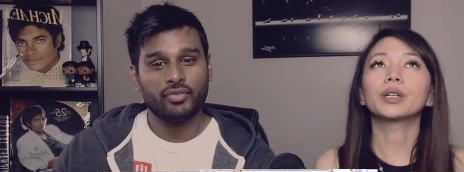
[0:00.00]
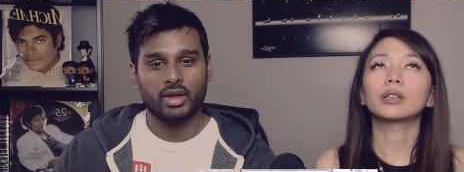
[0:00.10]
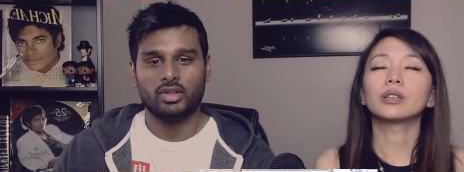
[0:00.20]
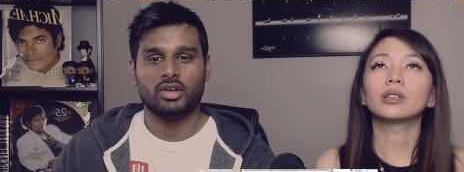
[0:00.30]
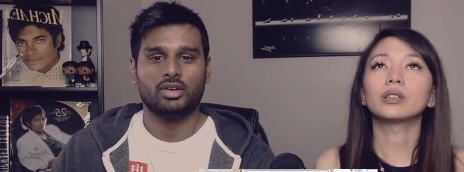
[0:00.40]
Speaker 1: oh
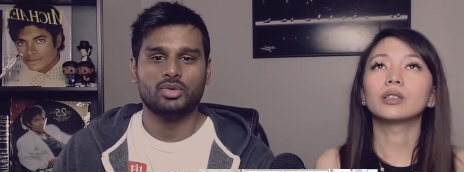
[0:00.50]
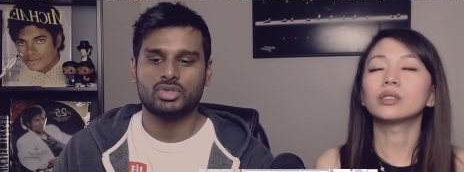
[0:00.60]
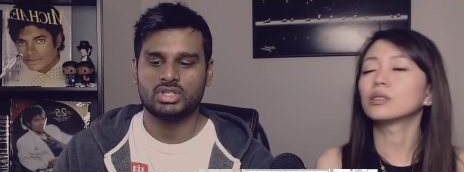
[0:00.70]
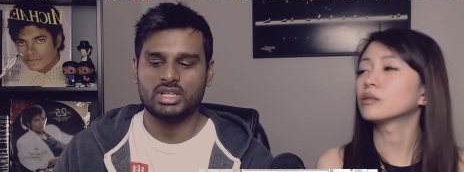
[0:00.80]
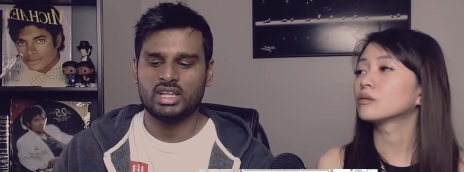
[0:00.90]
and then you
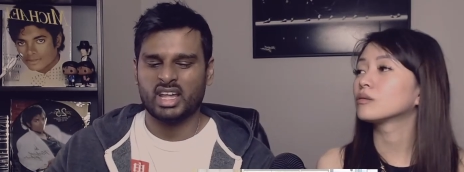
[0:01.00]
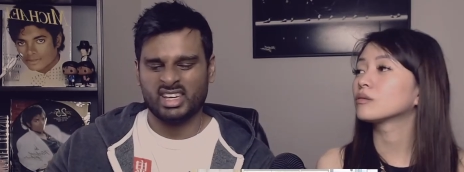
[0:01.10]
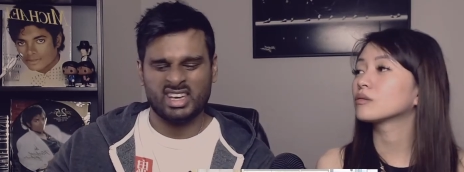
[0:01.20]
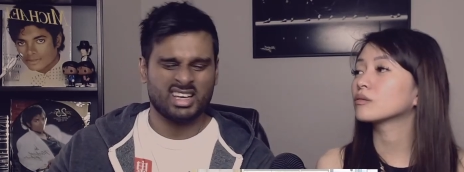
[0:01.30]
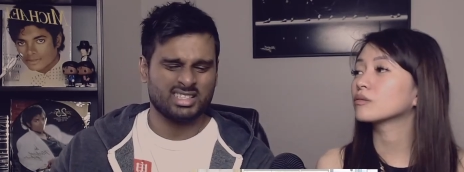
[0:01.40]
see
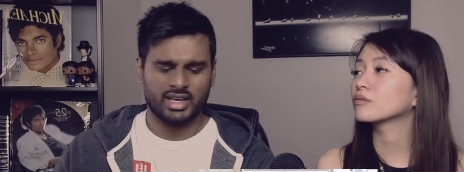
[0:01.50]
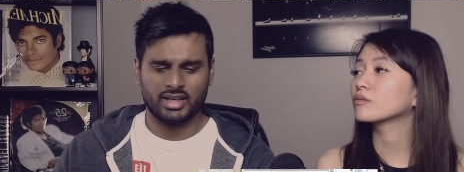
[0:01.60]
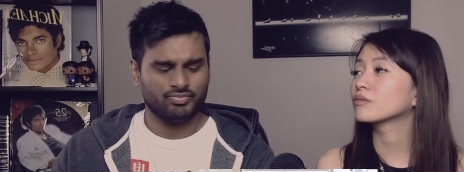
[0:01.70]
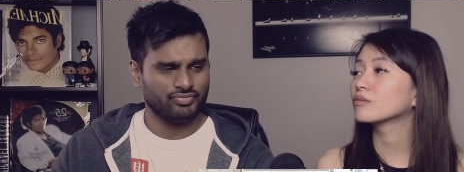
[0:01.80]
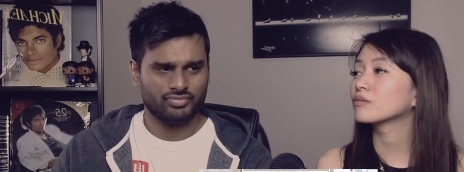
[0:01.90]
like he has
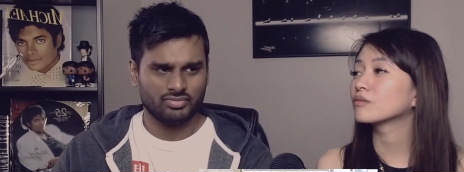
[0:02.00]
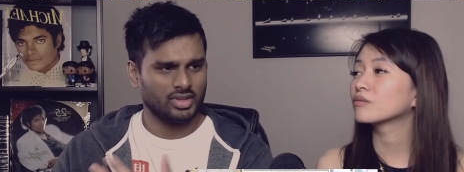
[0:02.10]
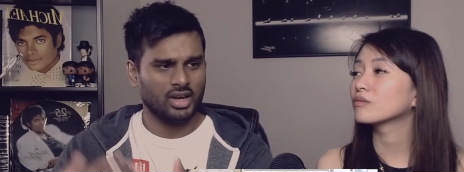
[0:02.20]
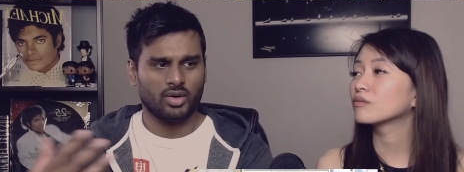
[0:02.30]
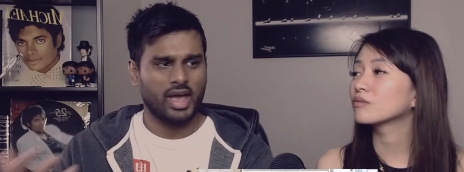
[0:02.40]
like
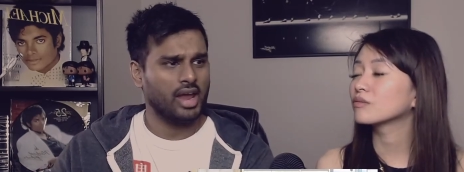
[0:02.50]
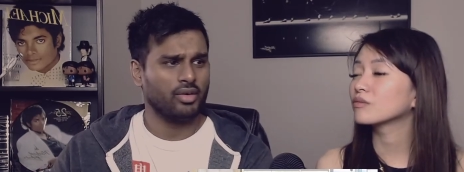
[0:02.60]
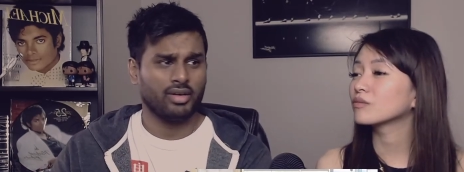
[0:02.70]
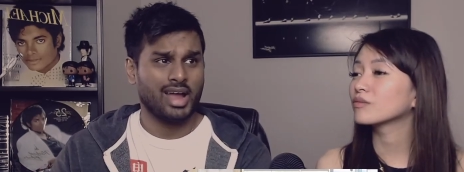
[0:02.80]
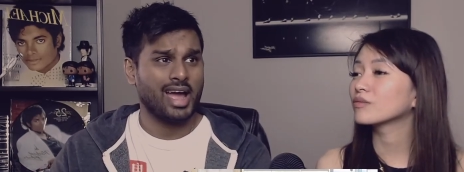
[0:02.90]
you know eight
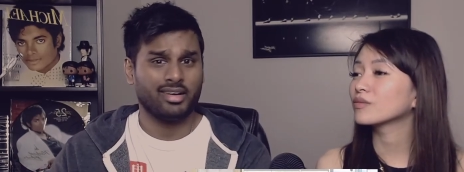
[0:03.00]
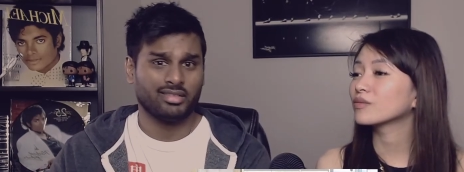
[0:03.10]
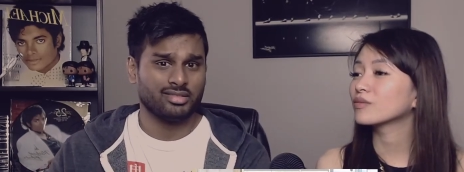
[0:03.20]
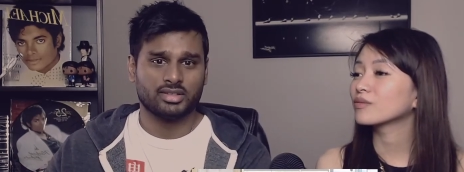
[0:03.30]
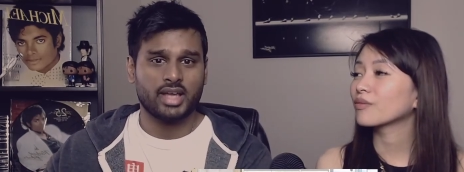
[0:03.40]
or nine
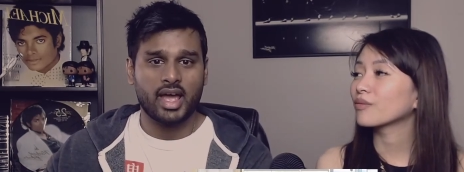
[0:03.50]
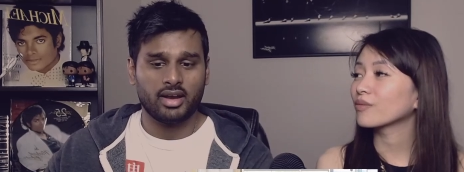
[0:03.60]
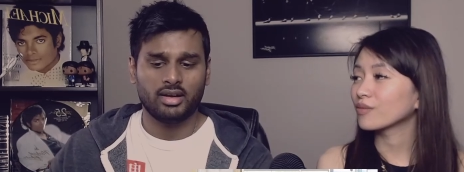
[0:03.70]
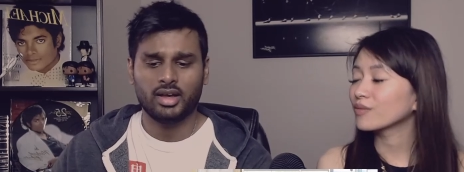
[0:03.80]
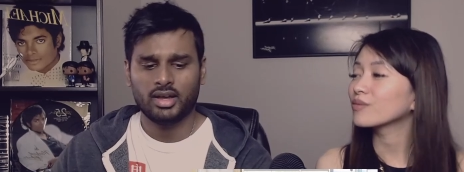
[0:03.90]
or
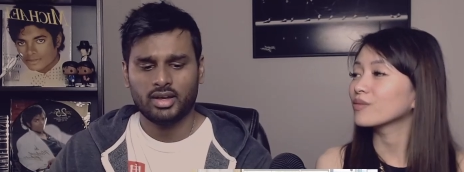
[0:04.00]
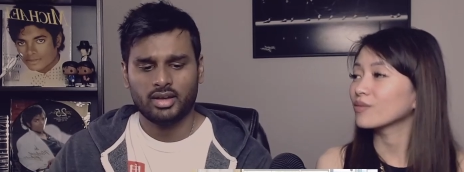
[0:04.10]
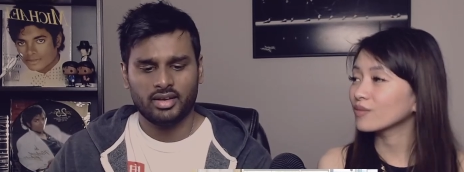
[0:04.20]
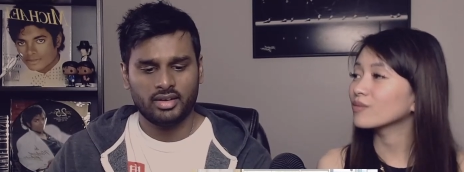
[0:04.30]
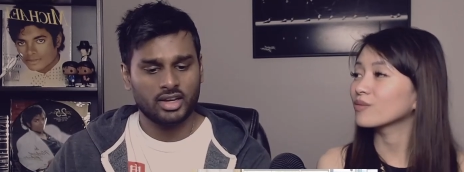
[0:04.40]
ten
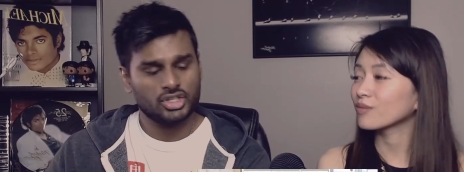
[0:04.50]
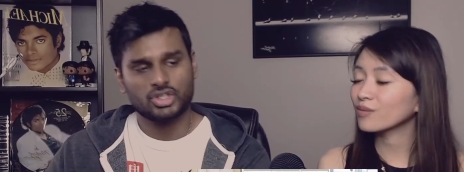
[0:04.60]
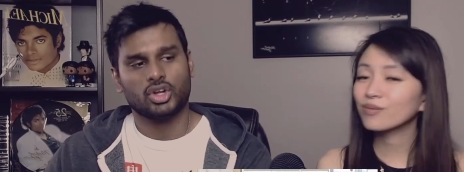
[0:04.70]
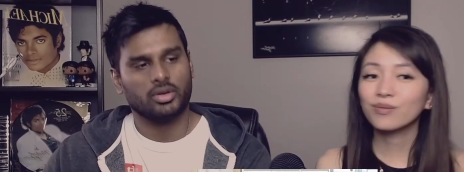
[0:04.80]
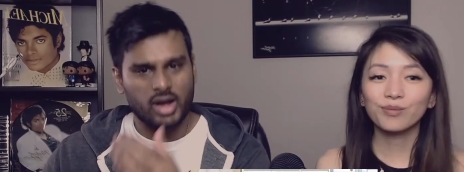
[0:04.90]

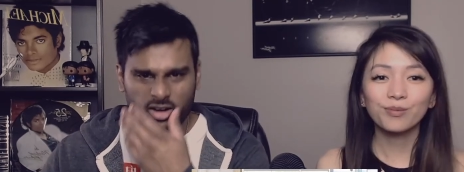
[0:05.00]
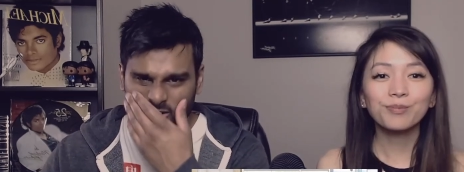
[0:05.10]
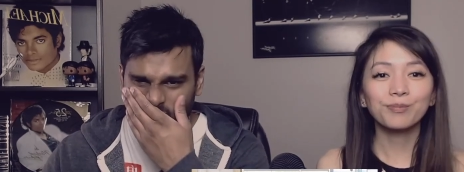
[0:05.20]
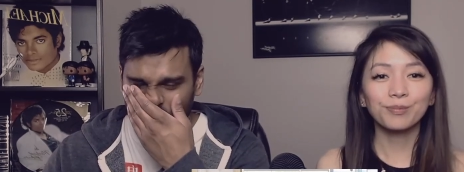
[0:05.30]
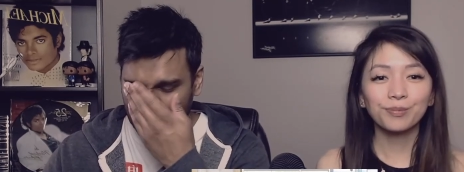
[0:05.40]
dishes all around.
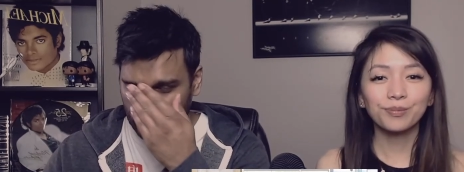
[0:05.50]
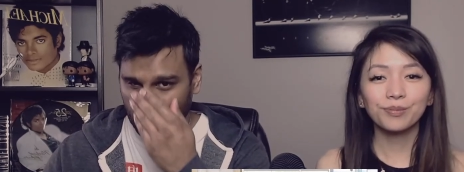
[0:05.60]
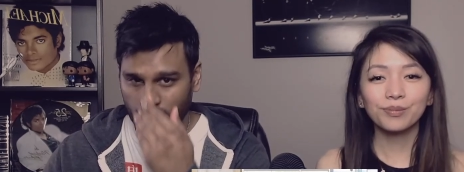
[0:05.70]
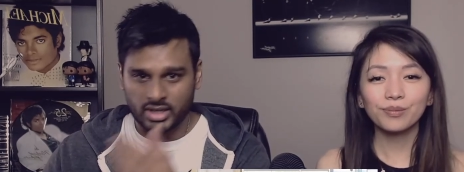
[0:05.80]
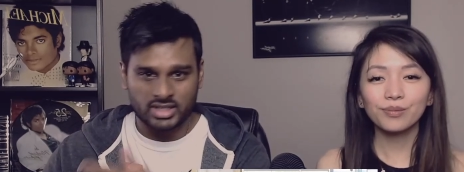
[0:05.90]
At first, you
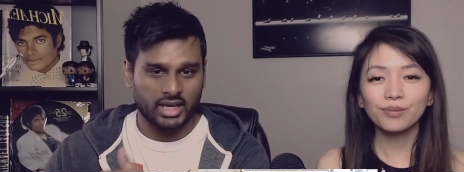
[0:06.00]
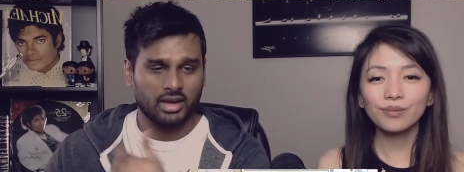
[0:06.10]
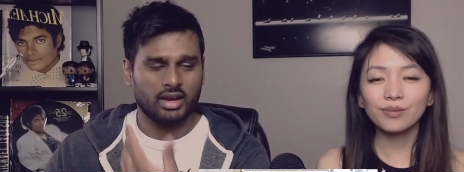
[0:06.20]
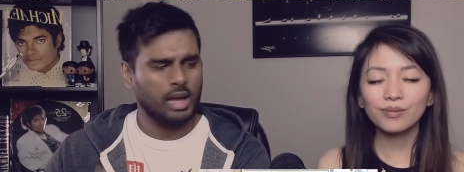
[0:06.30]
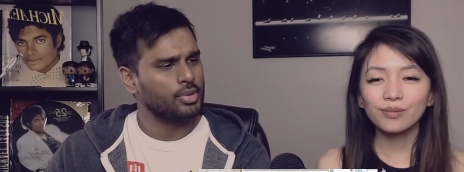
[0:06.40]
know his
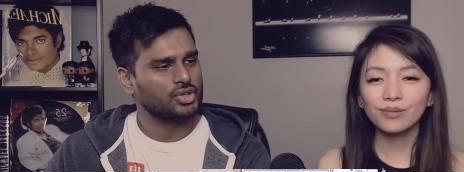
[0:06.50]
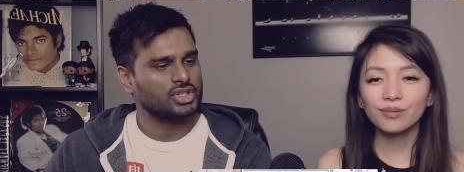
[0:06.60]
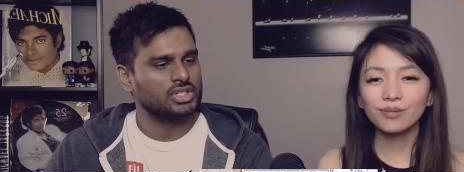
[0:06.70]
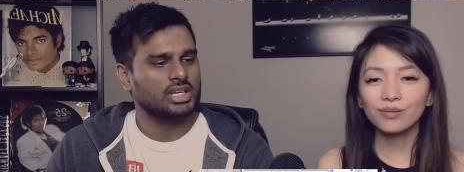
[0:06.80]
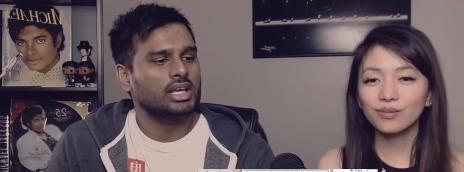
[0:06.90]
like neighbors are
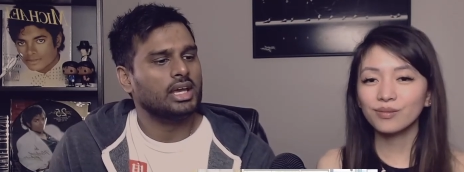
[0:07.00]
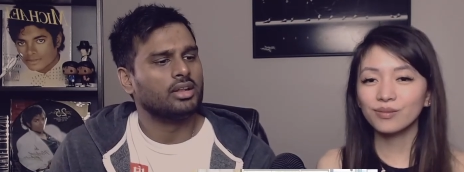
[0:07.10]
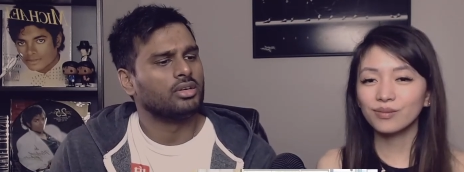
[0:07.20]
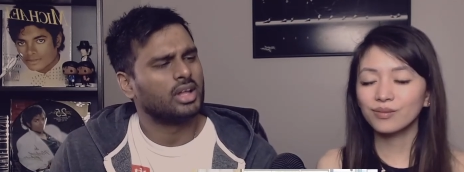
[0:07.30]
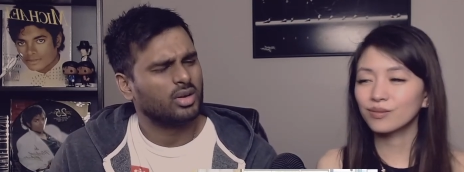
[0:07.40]
seeing it
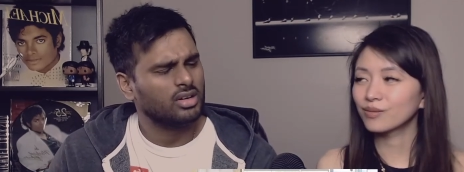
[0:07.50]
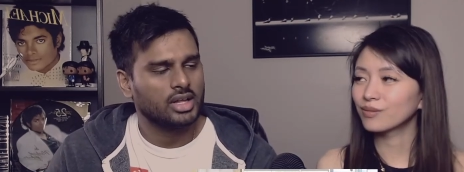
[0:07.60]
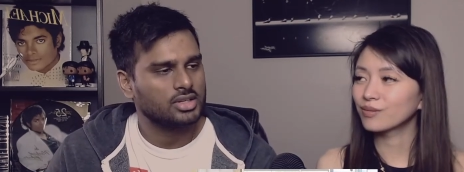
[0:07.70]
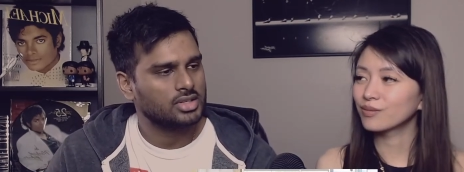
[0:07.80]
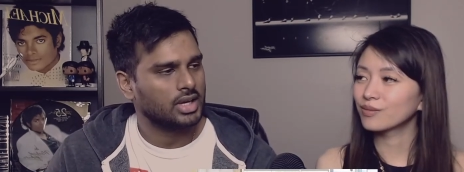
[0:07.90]
and they're like, oh
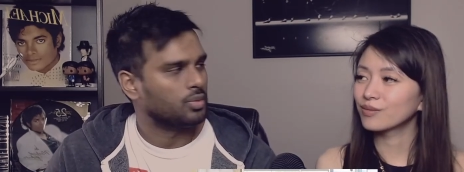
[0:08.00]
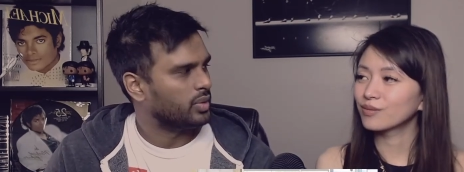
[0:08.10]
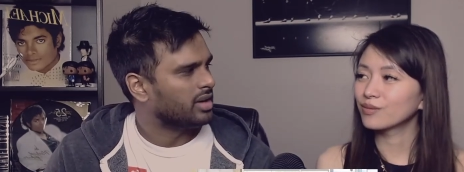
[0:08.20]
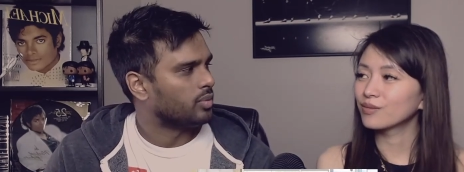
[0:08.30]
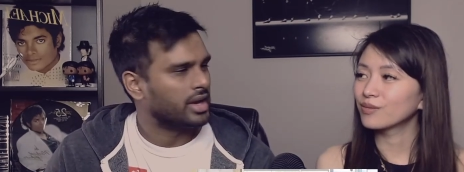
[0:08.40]
that's like
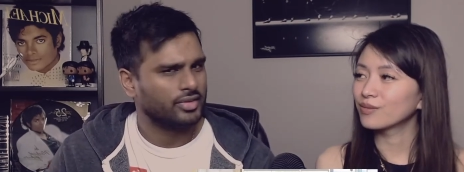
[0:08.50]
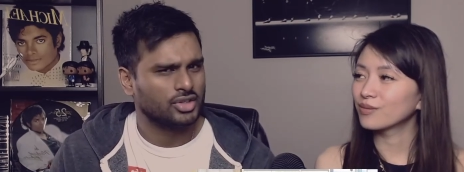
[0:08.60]
weird. Why you have